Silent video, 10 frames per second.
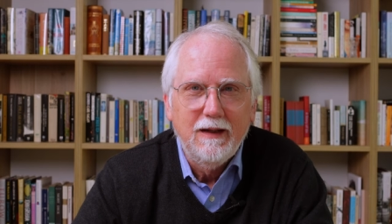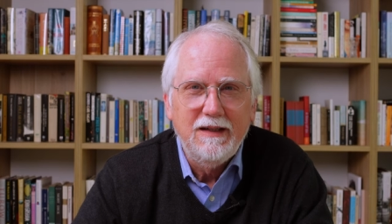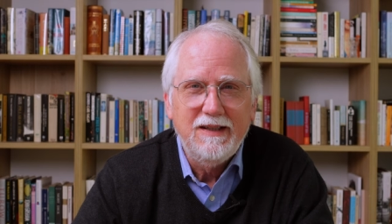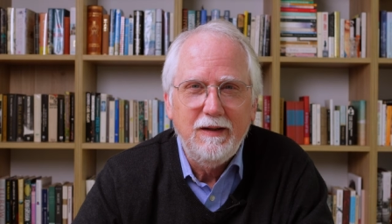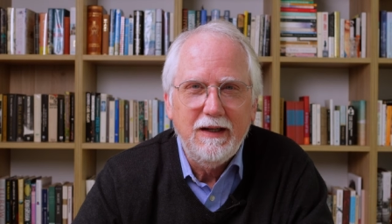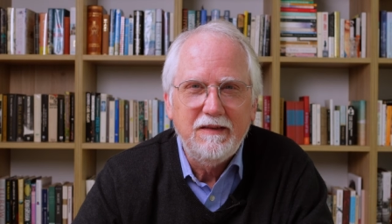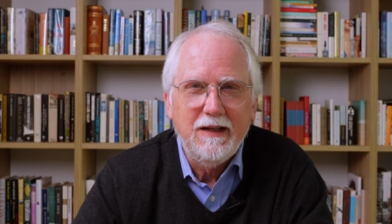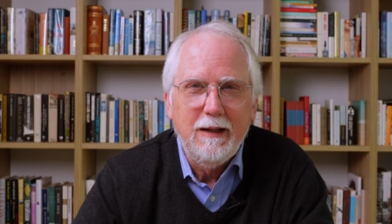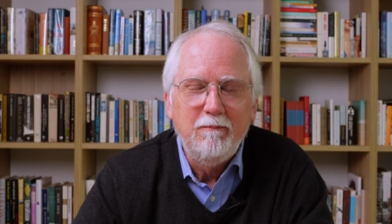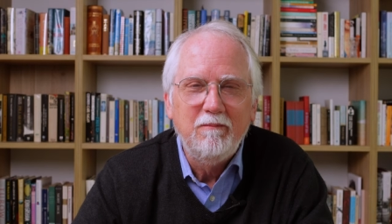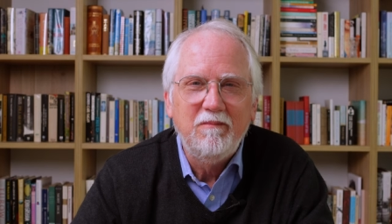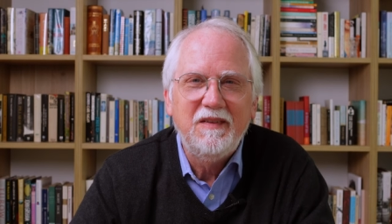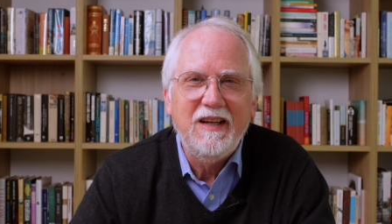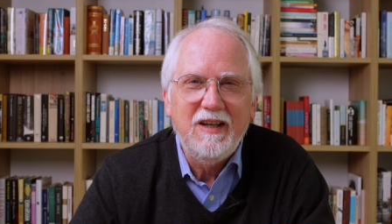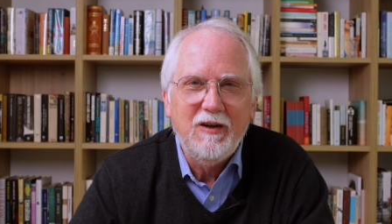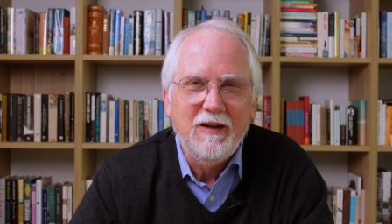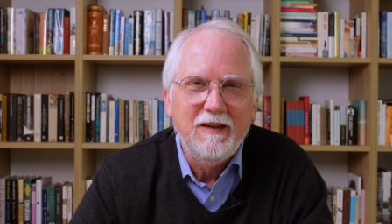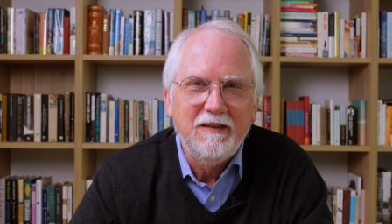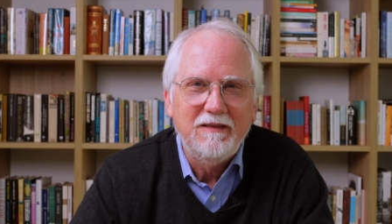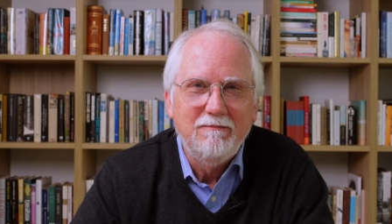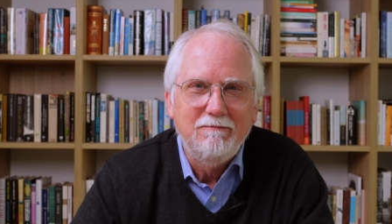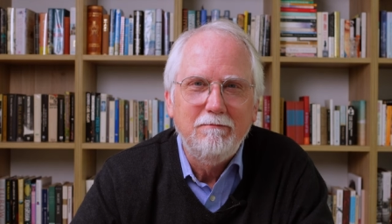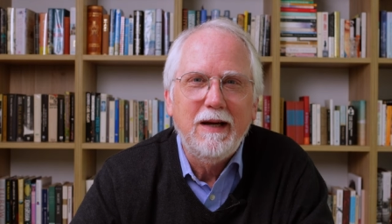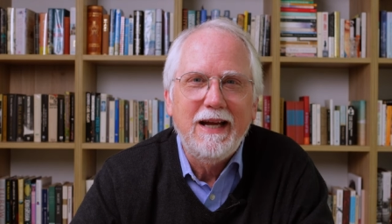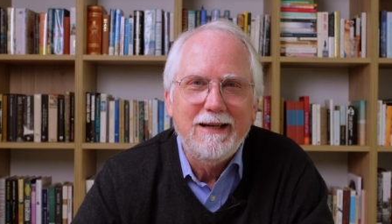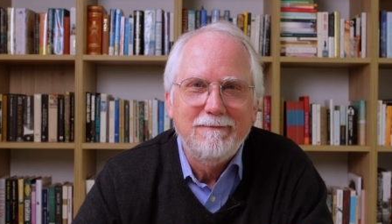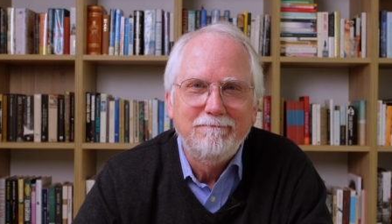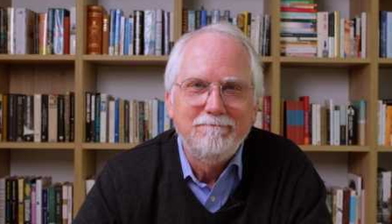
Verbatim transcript: Until next time, stay curious. Bye.